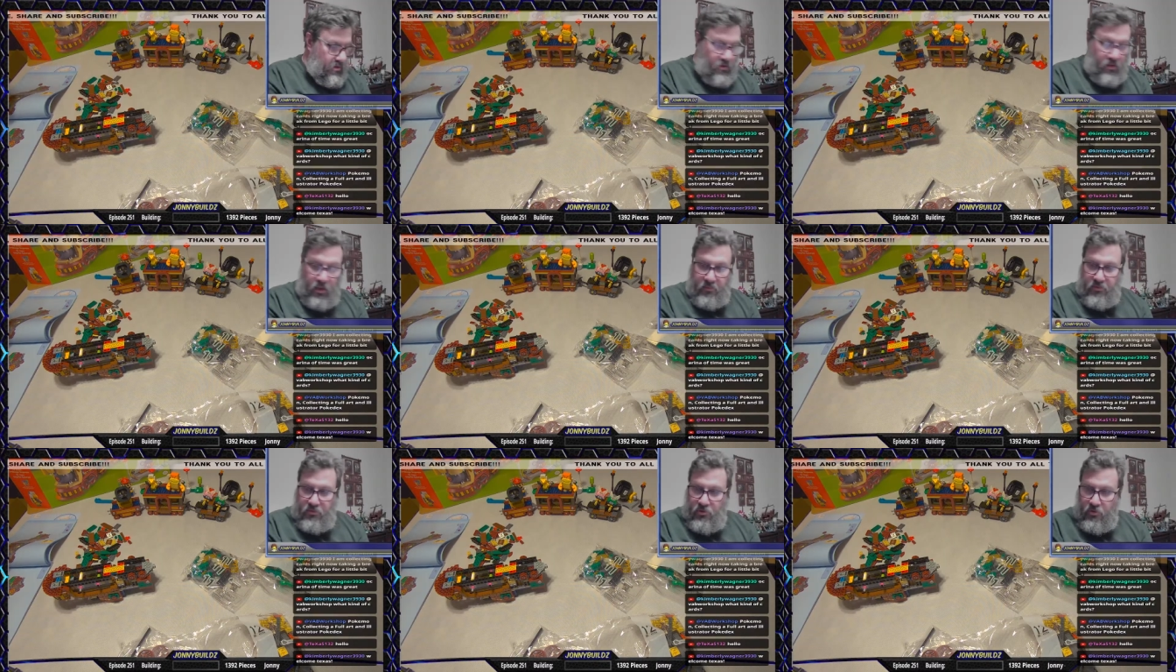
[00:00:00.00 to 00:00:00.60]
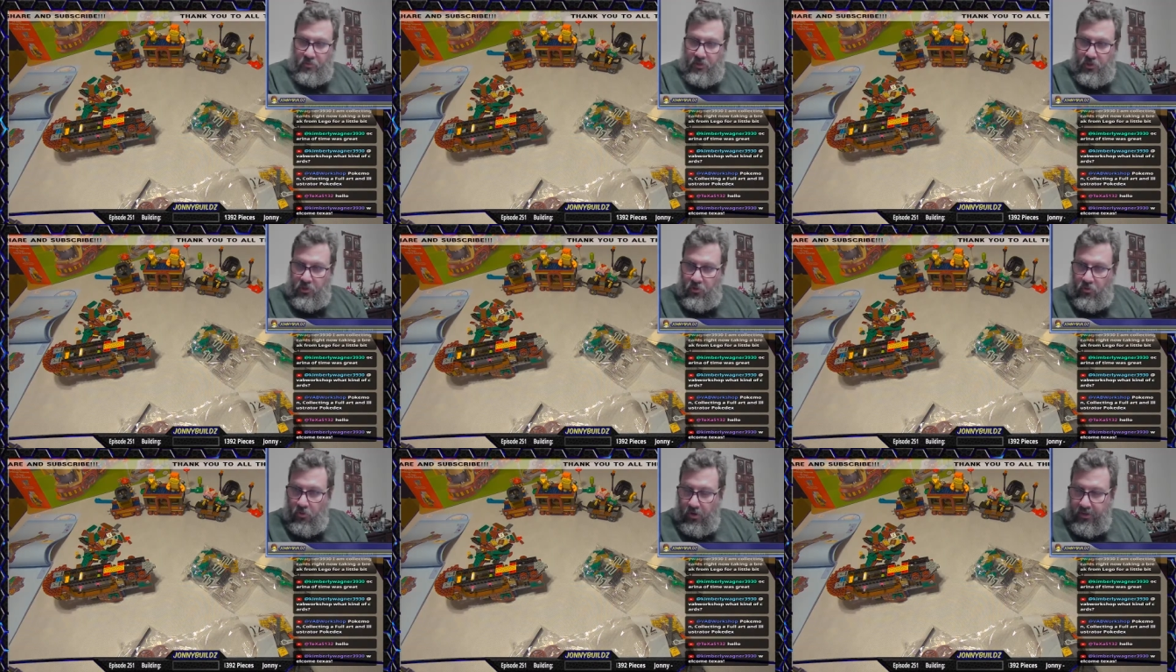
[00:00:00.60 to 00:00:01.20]
I'm assuming
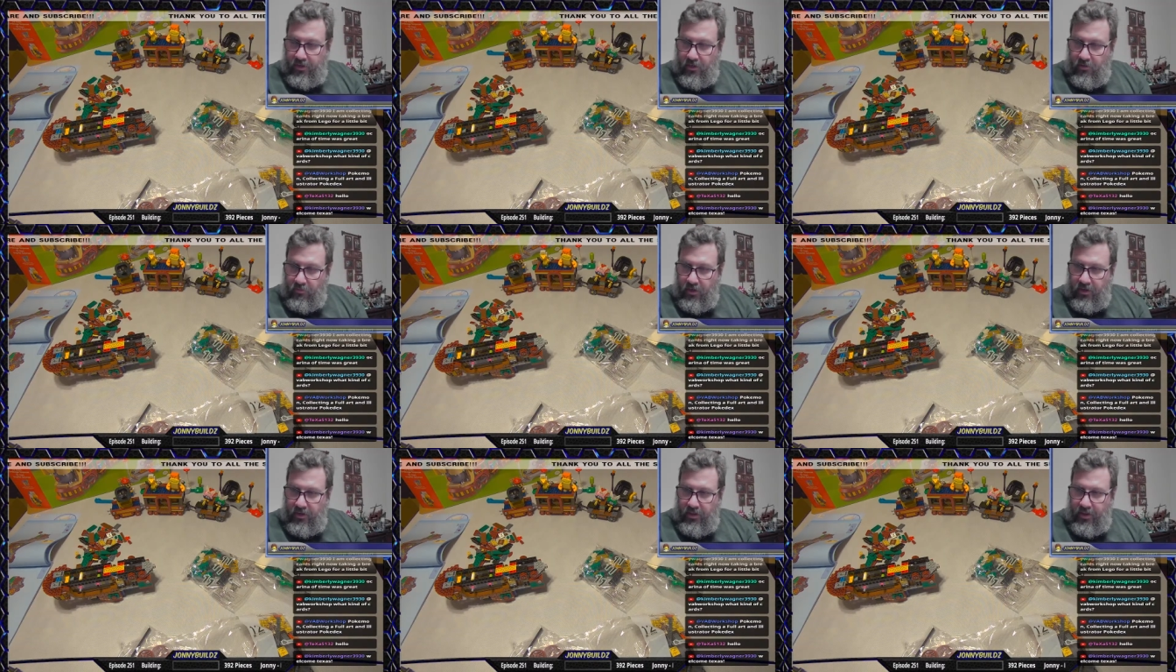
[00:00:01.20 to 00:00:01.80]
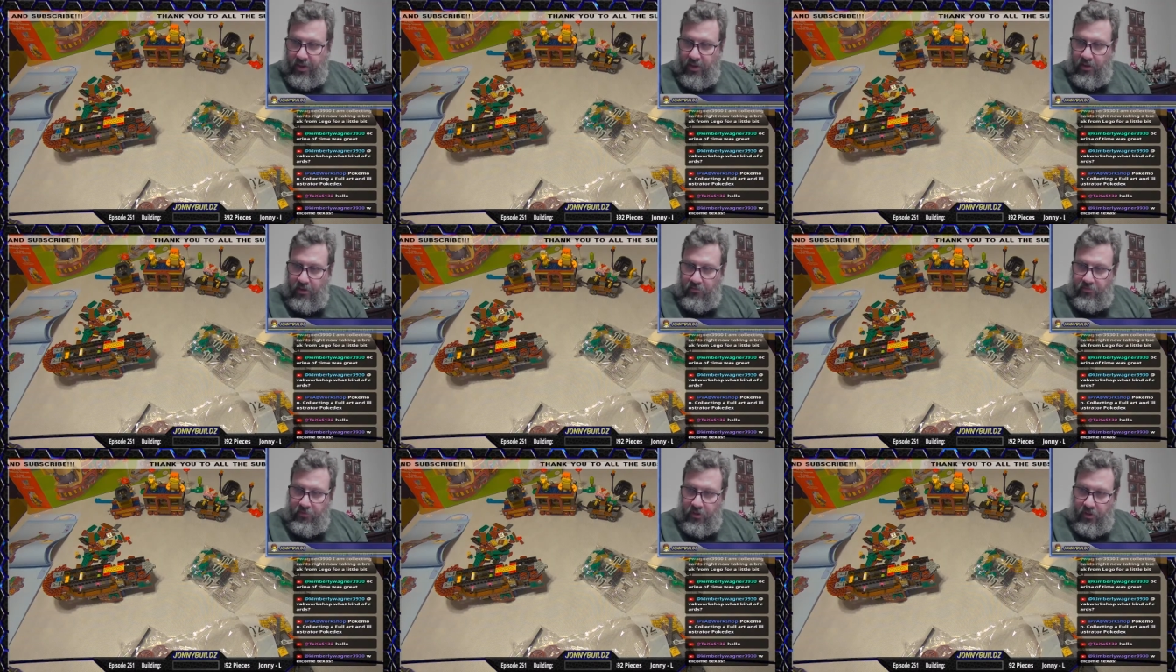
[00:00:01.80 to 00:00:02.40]
you are getting ready to have
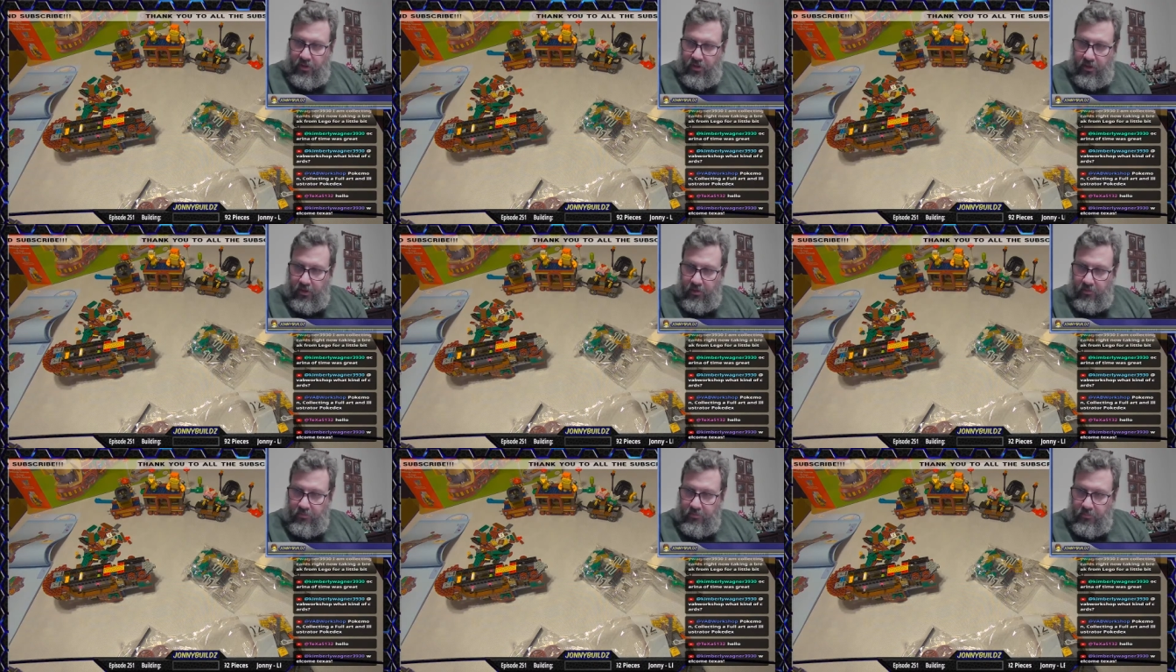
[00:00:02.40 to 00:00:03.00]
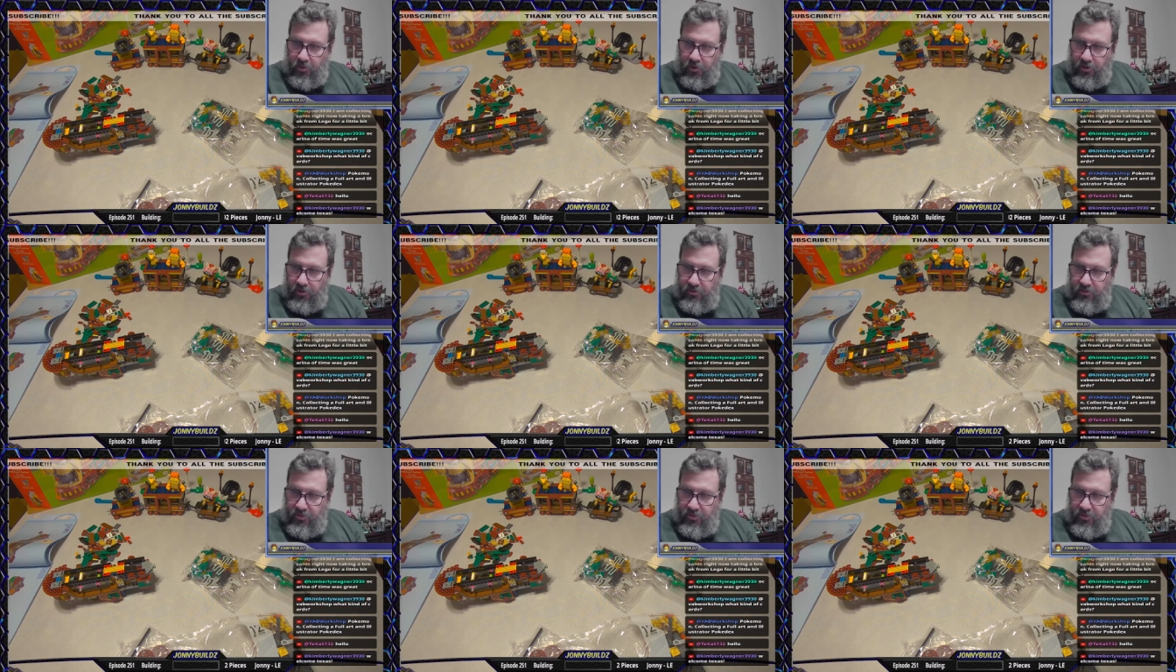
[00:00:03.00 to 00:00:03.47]
burgers.